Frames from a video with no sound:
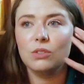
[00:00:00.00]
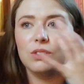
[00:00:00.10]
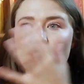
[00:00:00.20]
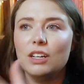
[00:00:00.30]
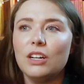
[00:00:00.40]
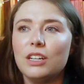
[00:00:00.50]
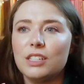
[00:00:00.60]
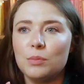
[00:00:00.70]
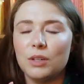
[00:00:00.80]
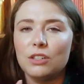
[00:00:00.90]
so seeing her
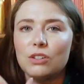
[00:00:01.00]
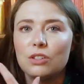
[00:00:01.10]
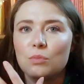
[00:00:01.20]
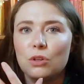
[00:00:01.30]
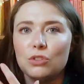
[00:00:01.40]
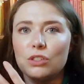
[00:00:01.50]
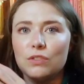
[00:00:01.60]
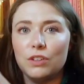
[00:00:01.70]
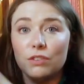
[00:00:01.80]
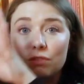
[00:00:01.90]
experience those emotions
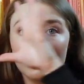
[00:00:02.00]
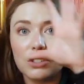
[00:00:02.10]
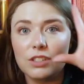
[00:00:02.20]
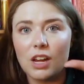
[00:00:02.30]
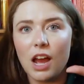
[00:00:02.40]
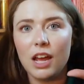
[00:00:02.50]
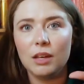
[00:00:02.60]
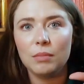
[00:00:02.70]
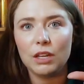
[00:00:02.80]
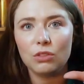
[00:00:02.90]
for the first
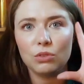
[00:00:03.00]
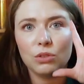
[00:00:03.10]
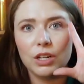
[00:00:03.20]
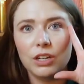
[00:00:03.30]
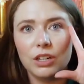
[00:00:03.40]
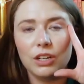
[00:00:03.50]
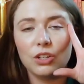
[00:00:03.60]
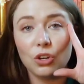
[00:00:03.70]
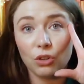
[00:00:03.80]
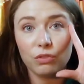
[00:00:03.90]
time, like through her
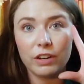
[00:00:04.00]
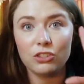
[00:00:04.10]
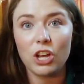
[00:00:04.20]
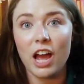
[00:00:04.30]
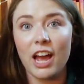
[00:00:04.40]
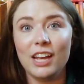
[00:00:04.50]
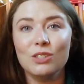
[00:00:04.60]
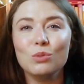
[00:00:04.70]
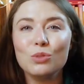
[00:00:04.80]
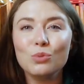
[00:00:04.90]
new fresh
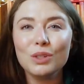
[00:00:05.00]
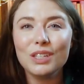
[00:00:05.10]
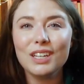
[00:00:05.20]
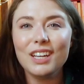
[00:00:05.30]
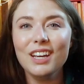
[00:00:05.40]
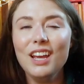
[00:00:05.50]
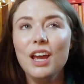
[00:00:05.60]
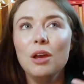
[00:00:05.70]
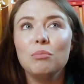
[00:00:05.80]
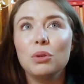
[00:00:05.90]
eyes, was really
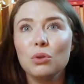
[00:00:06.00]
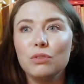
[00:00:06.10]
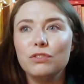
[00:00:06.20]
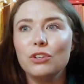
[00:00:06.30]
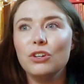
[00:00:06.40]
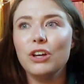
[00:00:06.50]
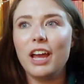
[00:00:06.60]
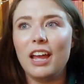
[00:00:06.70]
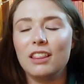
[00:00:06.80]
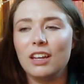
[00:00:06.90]
beautiful.
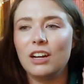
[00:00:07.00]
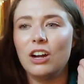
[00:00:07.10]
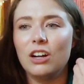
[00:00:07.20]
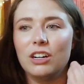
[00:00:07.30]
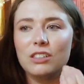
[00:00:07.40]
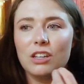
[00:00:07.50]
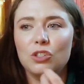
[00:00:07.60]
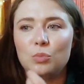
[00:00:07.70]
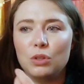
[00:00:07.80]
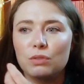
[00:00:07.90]
And there are
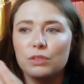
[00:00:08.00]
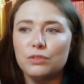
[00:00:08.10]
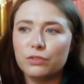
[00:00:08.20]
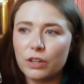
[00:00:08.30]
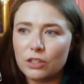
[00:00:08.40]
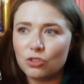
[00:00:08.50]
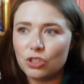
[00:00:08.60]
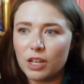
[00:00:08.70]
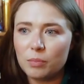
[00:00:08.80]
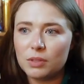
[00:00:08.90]
such beautiful
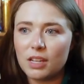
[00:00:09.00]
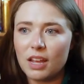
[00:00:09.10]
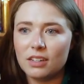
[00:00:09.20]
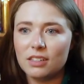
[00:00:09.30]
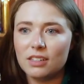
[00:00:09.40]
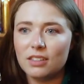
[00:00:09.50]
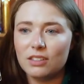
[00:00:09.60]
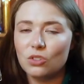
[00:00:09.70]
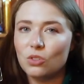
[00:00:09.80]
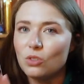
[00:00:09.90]
friendships and
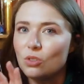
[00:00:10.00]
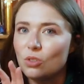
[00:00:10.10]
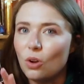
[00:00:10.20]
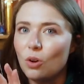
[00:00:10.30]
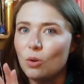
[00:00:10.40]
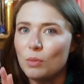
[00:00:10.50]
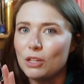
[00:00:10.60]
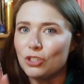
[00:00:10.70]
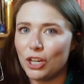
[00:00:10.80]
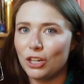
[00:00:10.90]
so
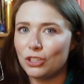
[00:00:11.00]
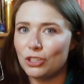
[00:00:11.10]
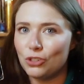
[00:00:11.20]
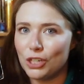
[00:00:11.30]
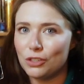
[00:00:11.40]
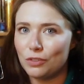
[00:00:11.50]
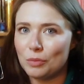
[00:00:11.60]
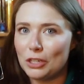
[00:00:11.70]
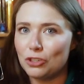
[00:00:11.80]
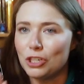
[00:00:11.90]
much character
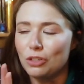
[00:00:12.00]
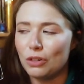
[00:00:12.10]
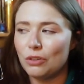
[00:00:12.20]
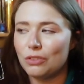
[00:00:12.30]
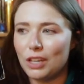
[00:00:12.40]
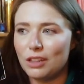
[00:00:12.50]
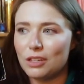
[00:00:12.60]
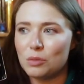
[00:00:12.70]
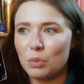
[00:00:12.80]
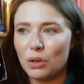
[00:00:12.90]
transformation and growth in
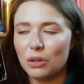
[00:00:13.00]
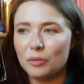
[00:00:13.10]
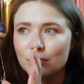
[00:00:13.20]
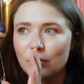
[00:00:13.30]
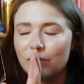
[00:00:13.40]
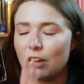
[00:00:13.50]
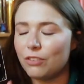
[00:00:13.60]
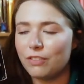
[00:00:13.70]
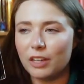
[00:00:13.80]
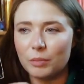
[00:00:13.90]
this book.
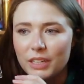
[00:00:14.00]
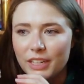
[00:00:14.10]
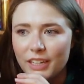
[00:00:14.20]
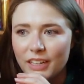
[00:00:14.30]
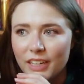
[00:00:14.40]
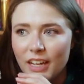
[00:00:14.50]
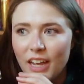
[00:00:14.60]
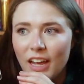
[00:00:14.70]
Found family,